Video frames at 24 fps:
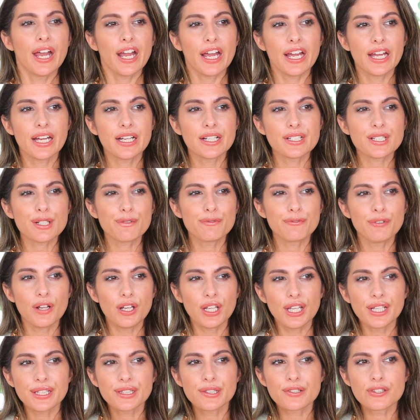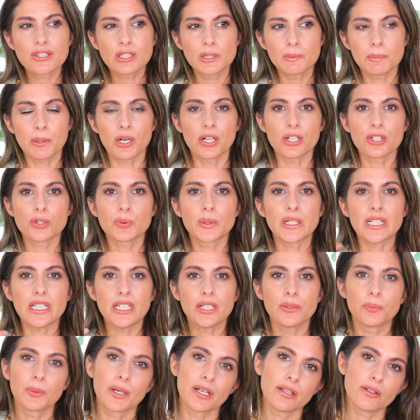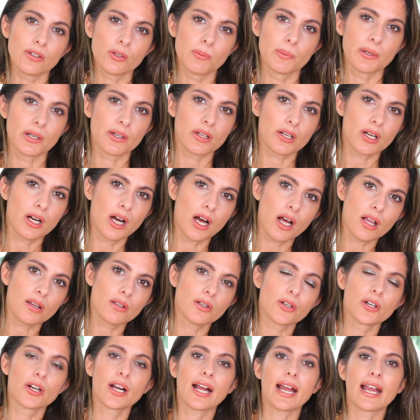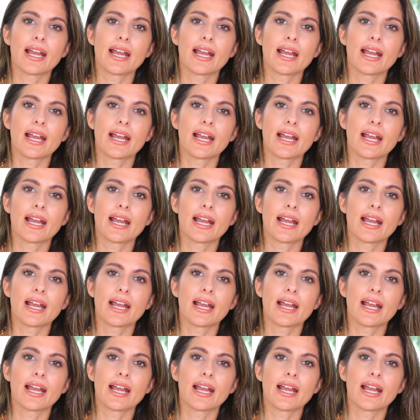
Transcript: and I felt like the sponge would eat away a little bit of the color